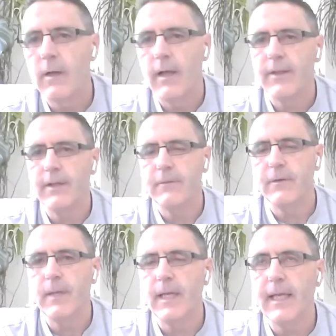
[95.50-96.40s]
I think for
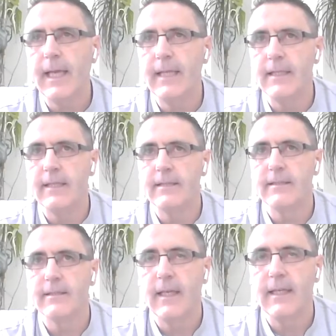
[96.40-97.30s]
me,
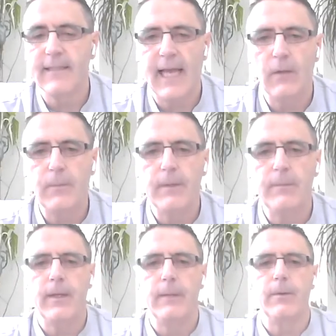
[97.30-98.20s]
it's helping
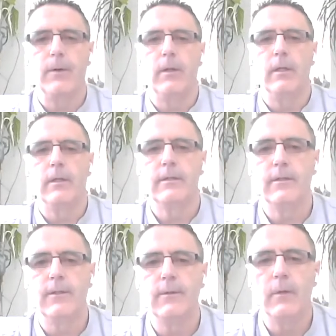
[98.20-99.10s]
people
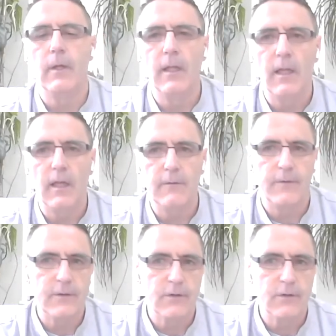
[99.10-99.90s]
to love,